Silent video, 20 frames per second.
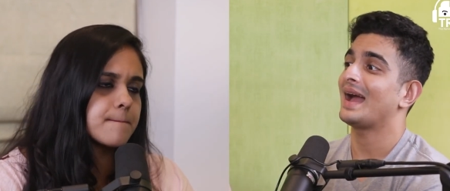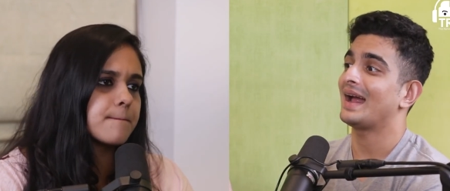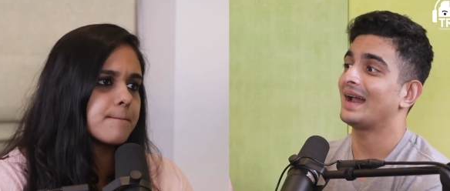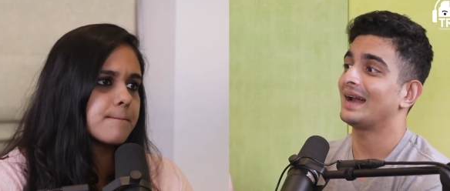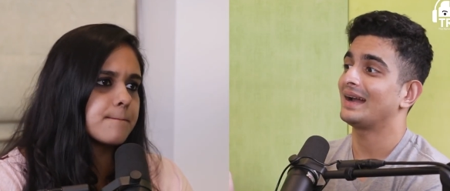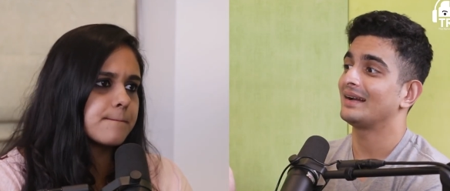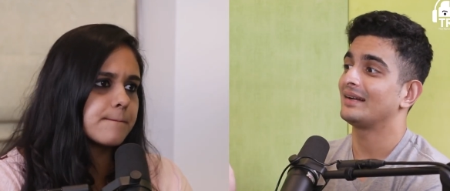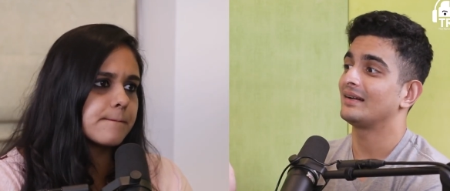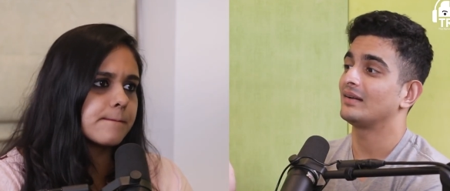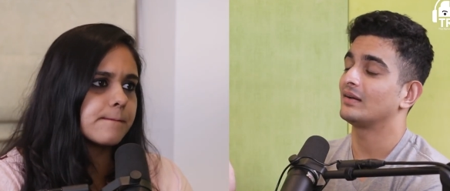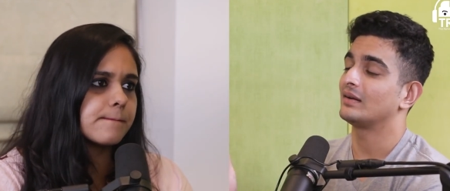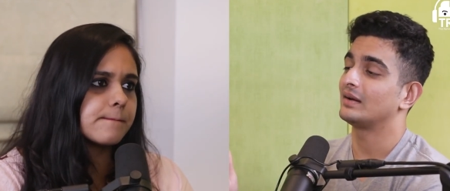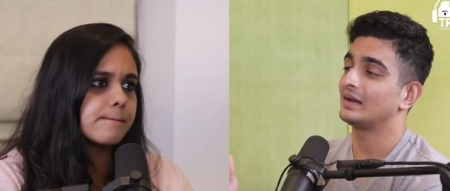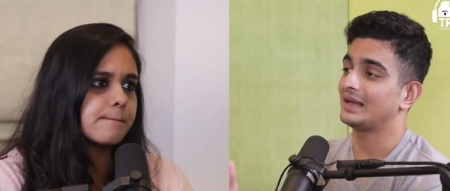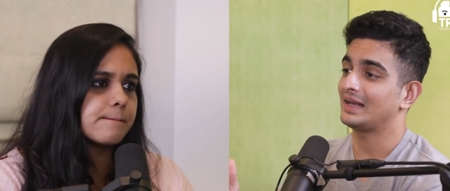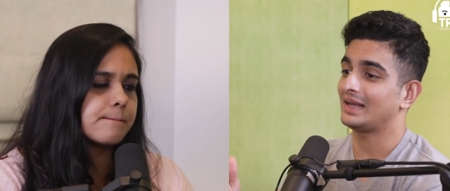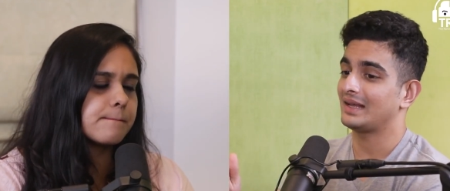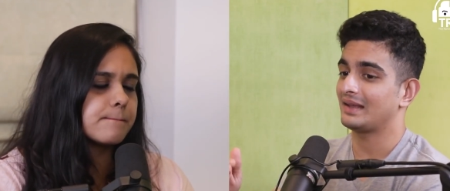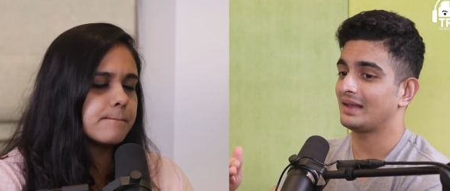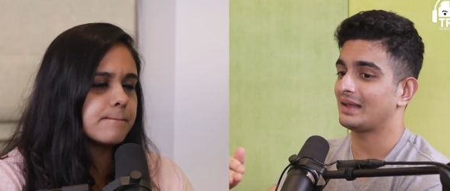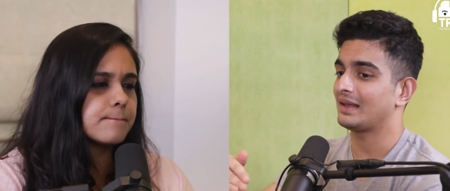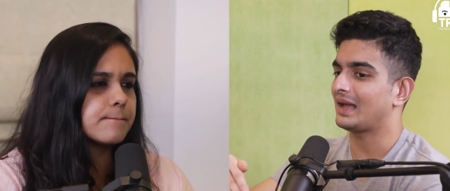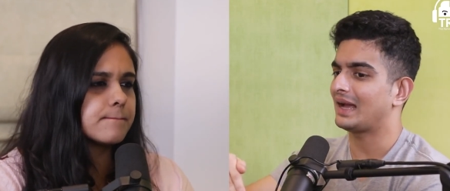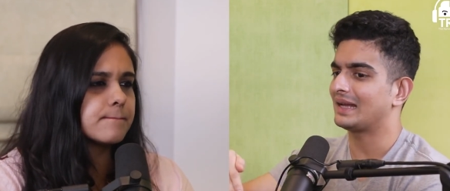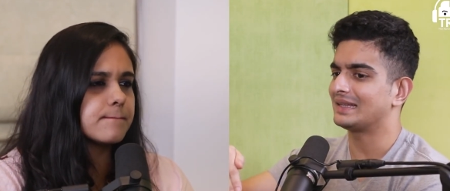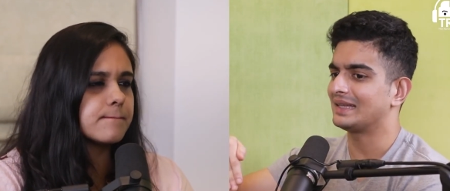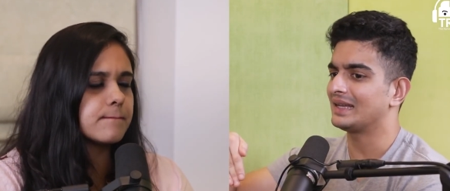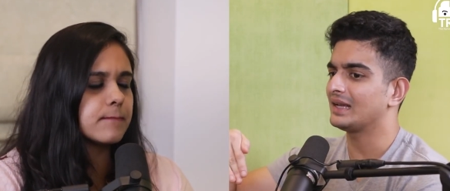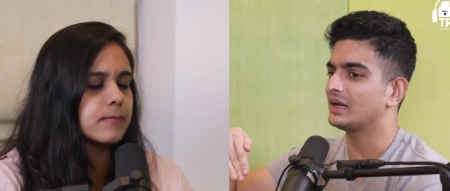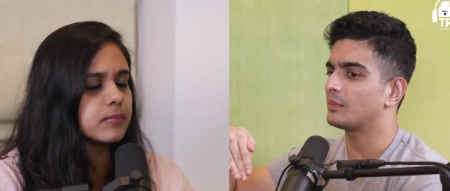Speaker 1: And
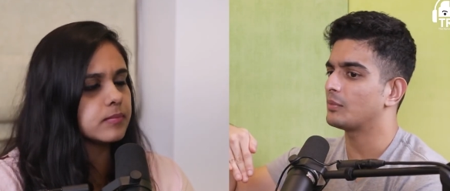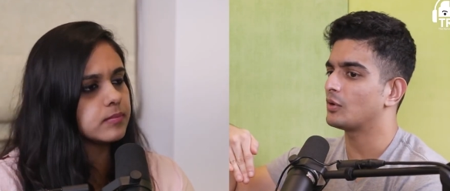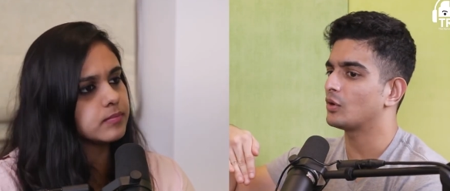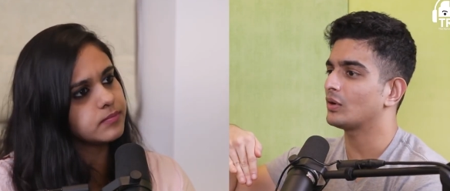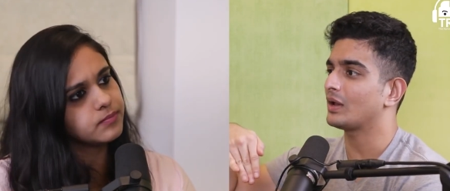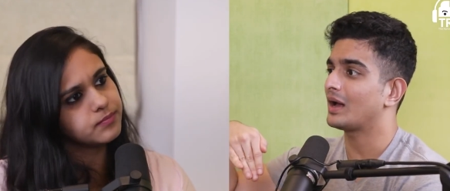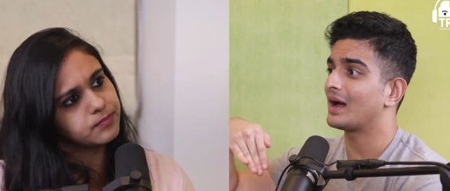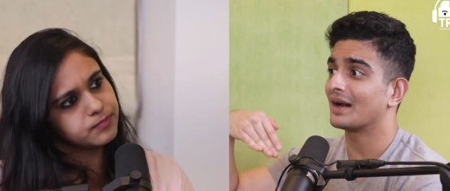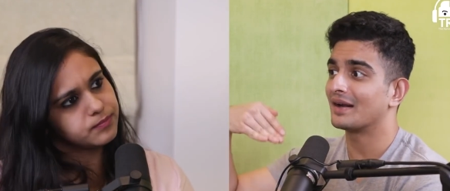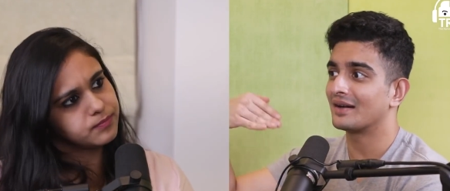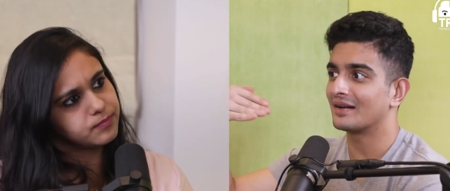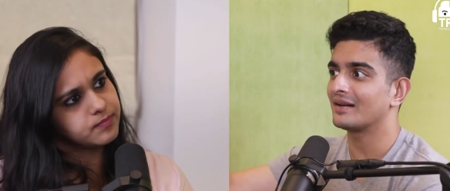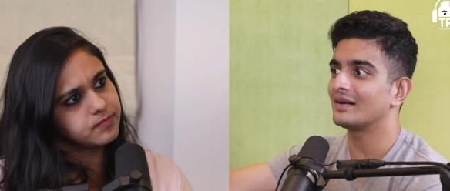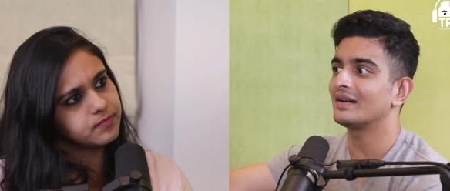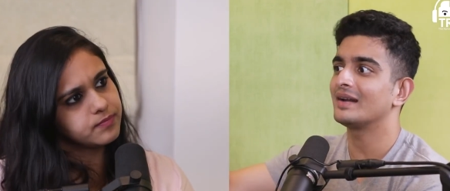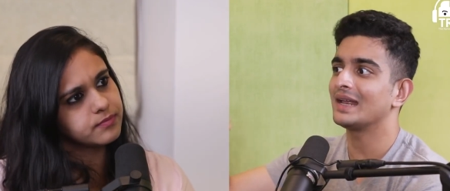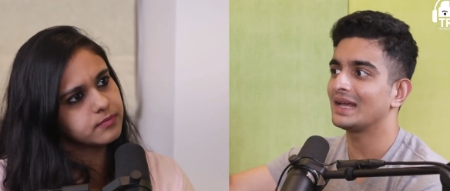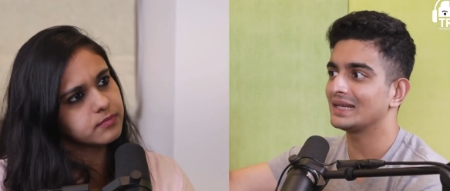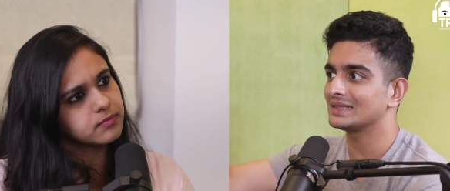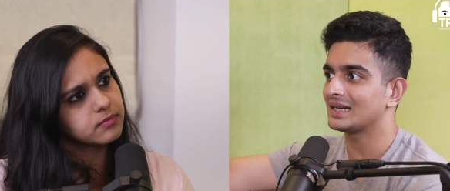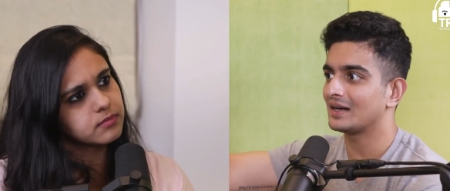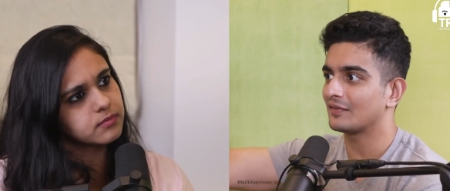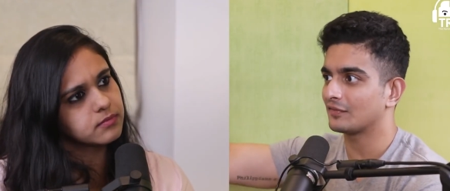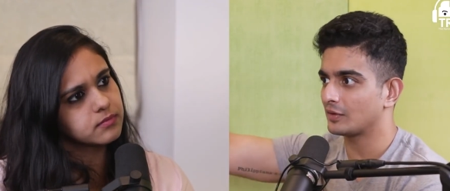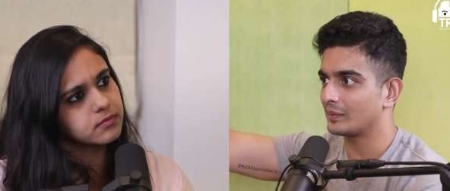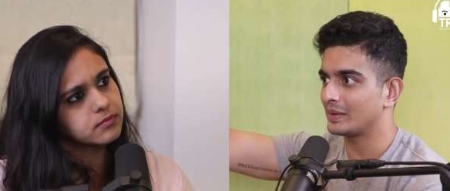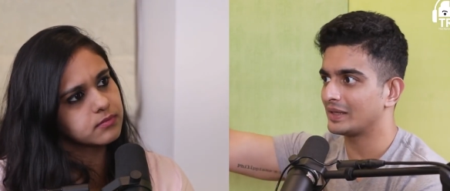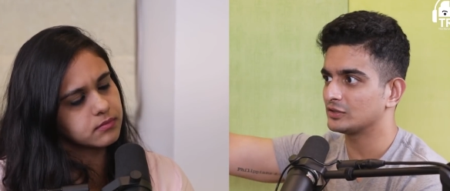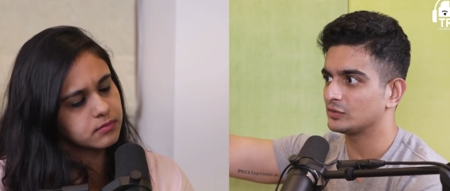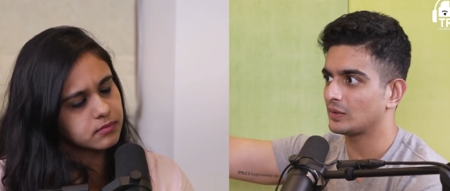I think about 100 days
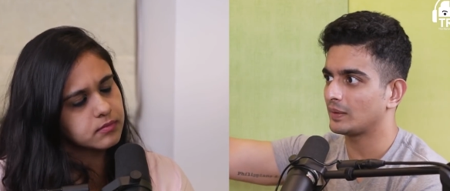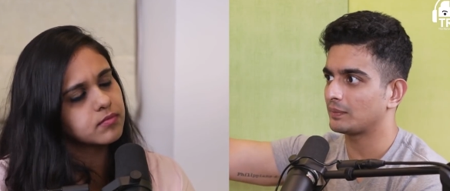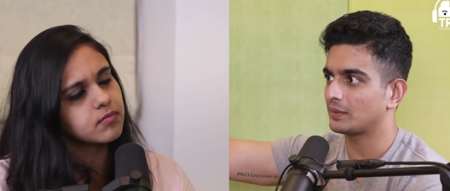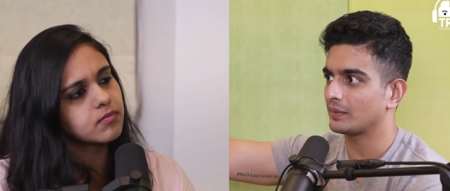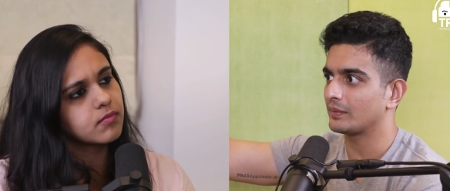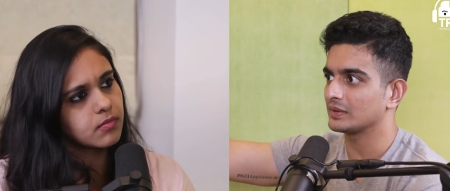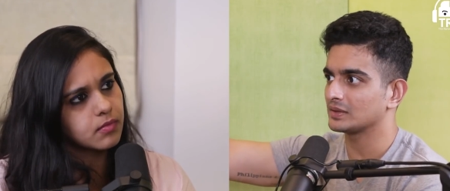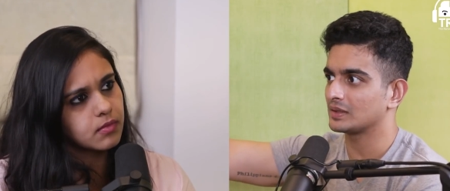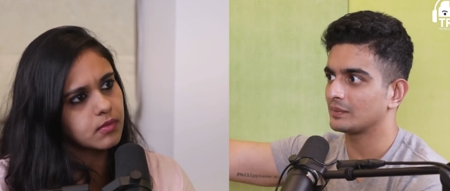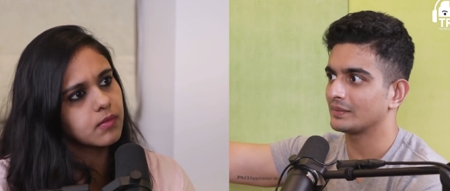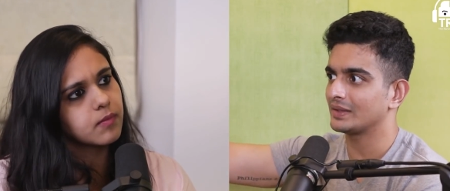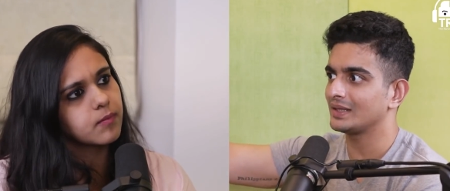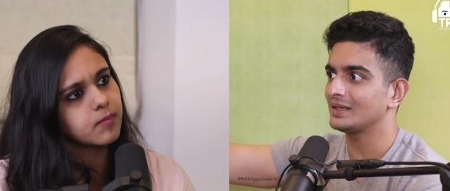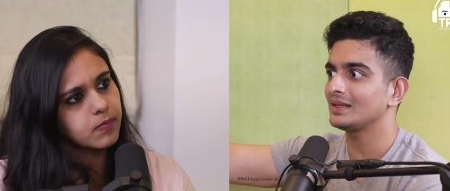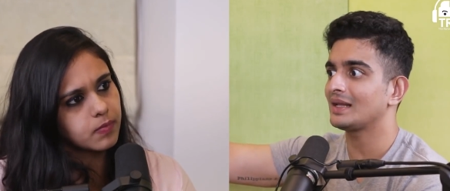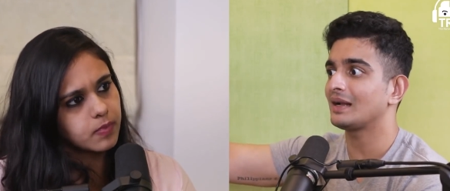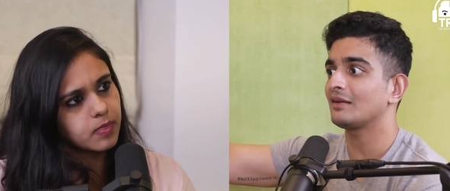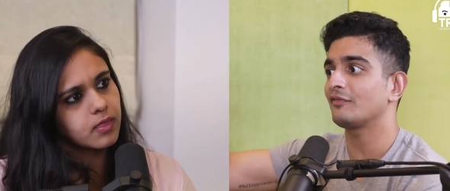after being swept away or something,